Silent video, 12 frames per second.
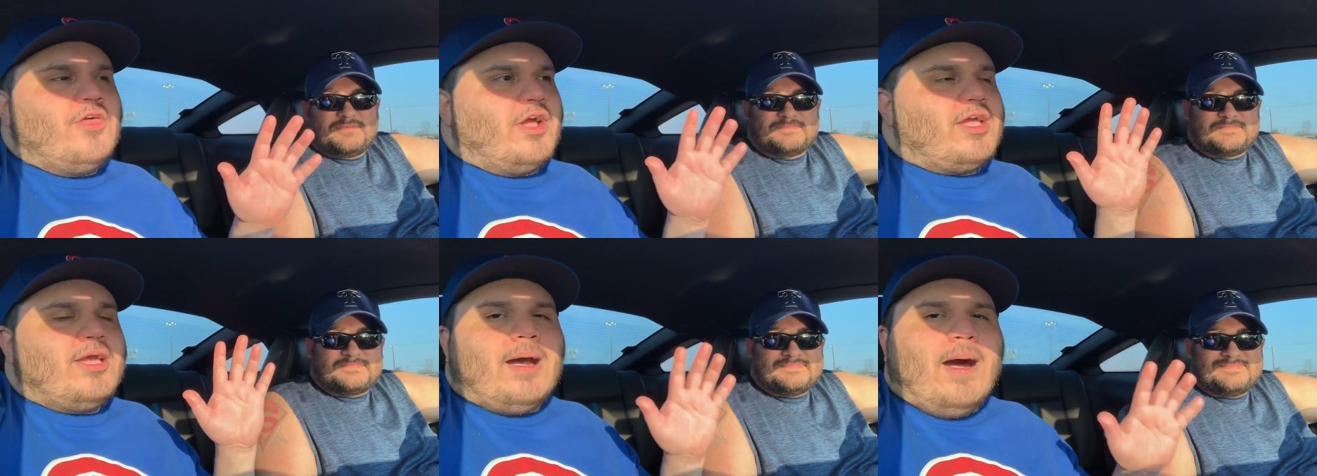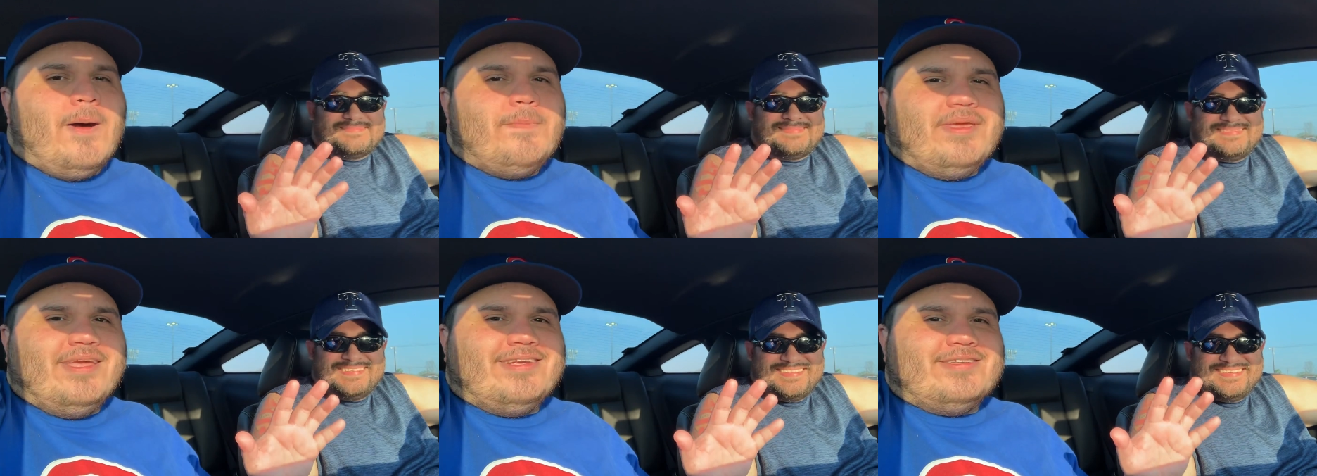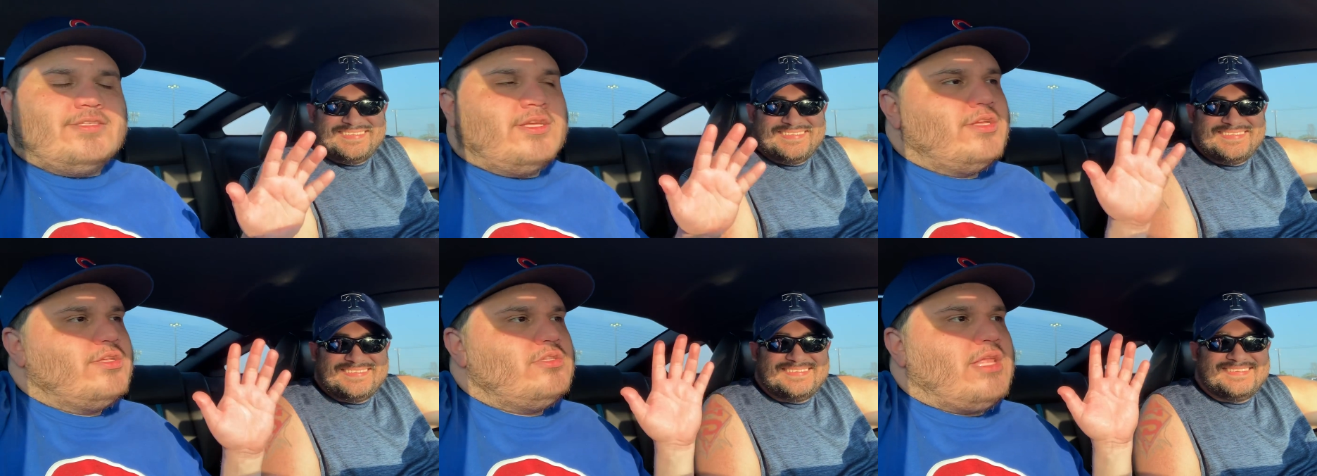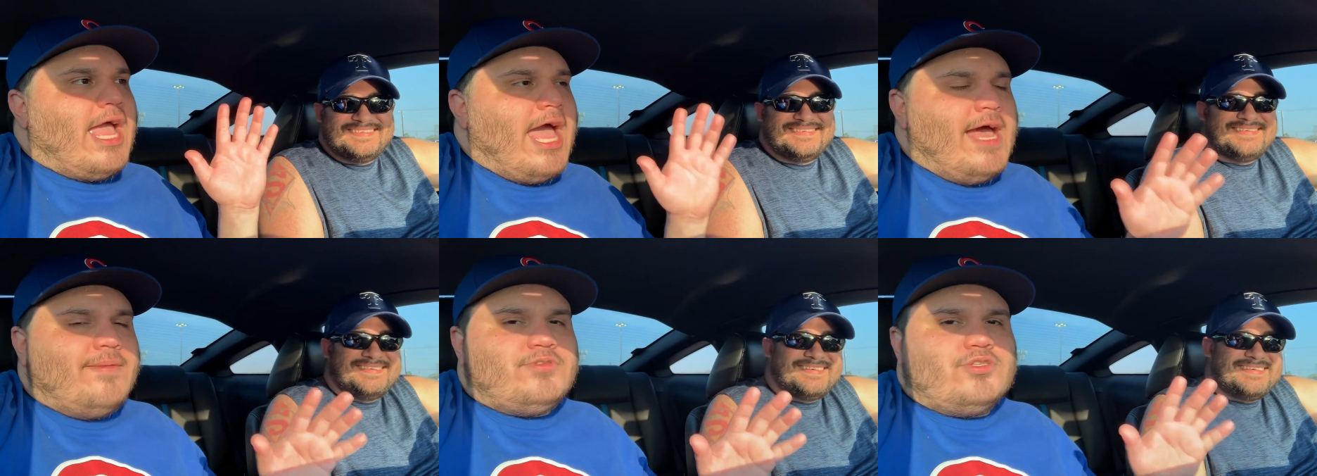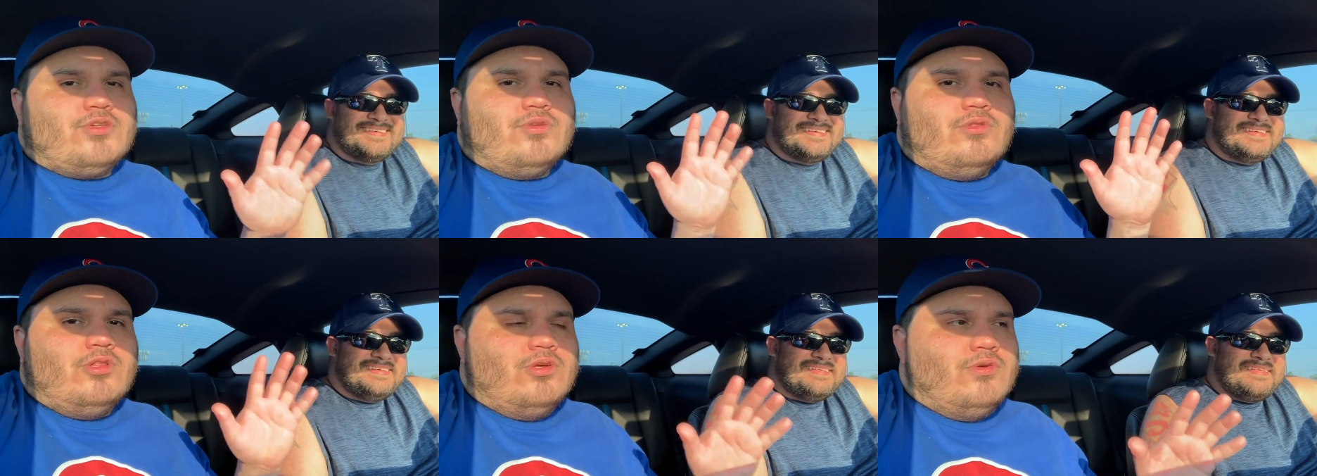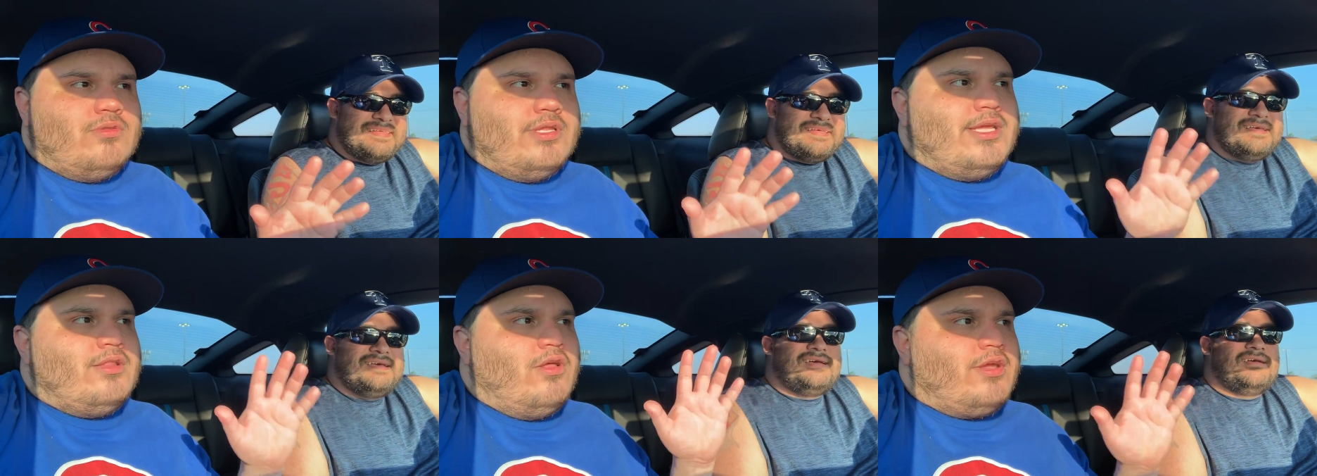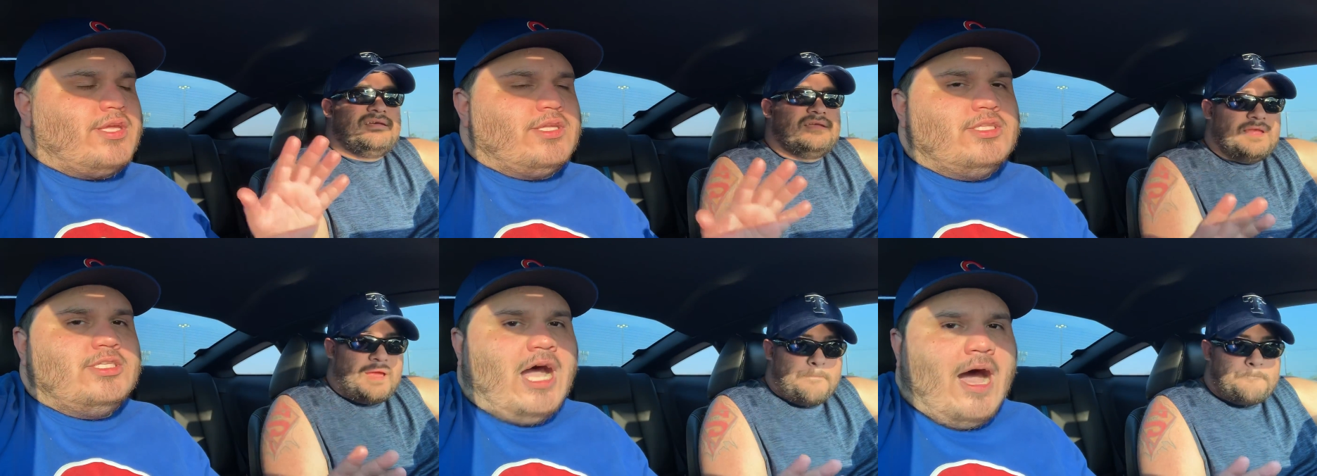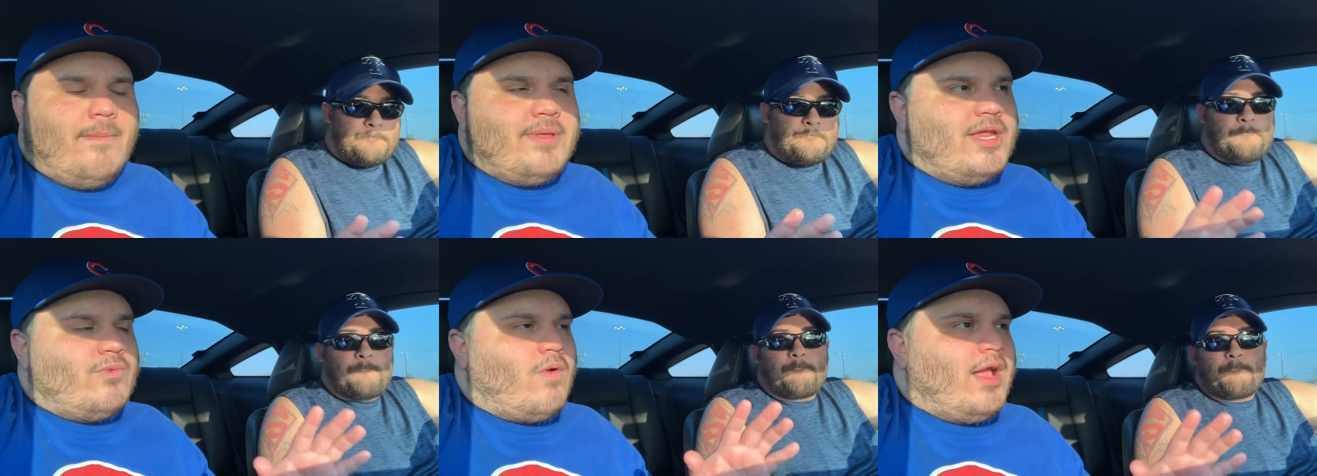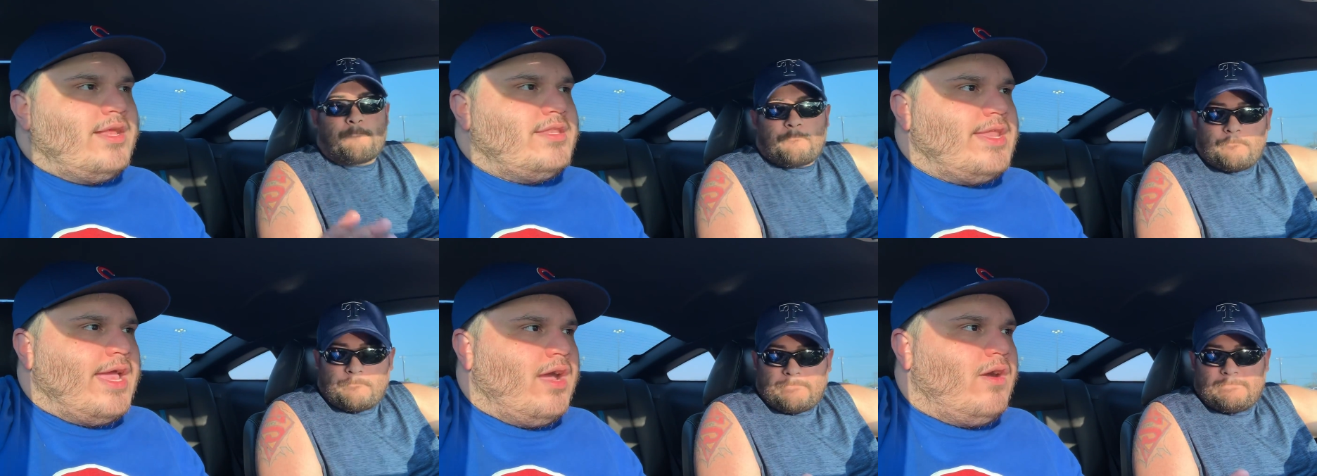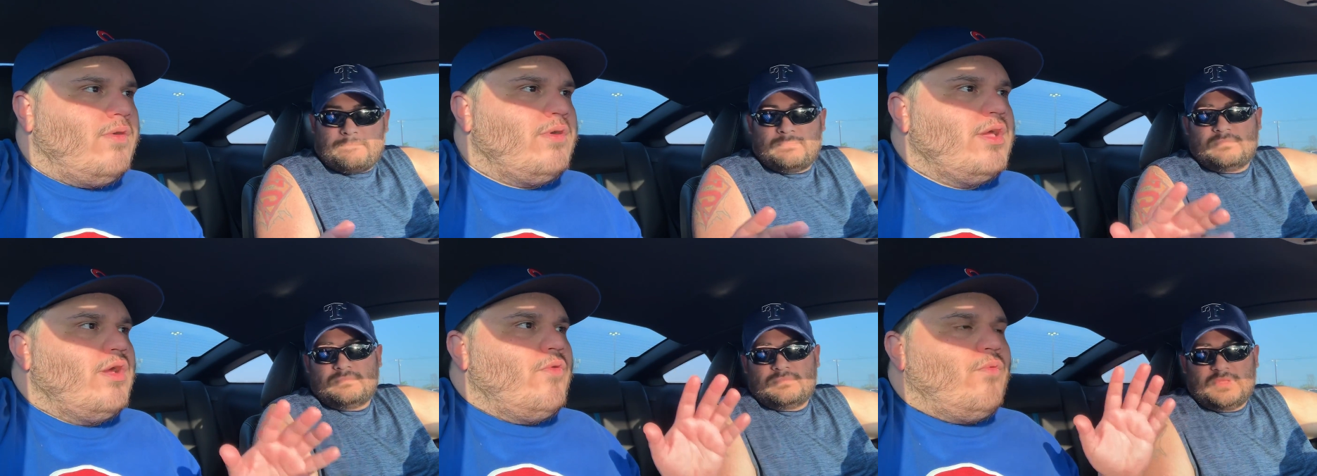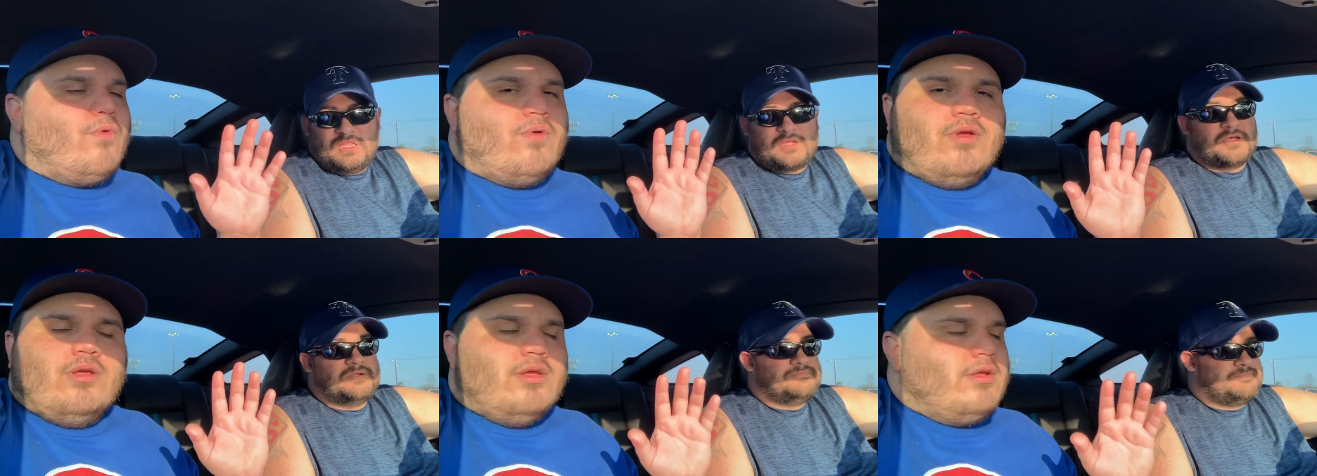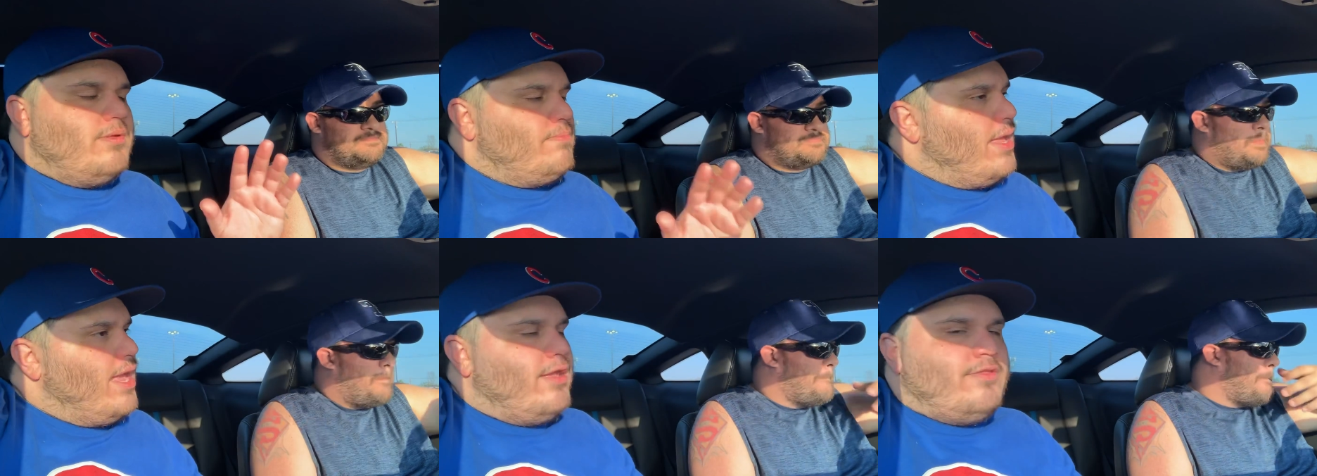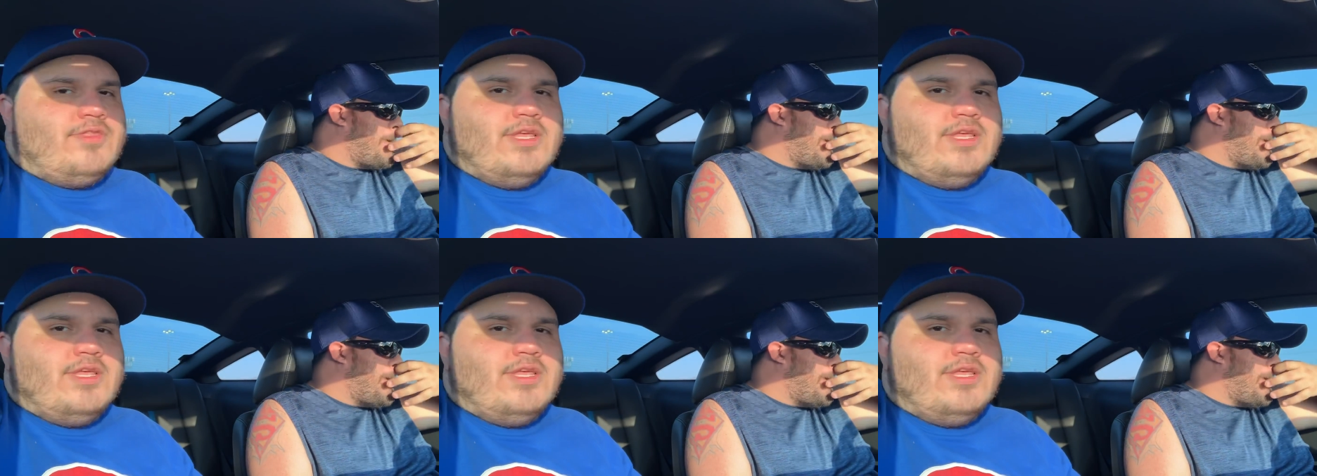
Speaker 1: The Cubbies absolutely looking yeah. dominant right now. They look good. Man,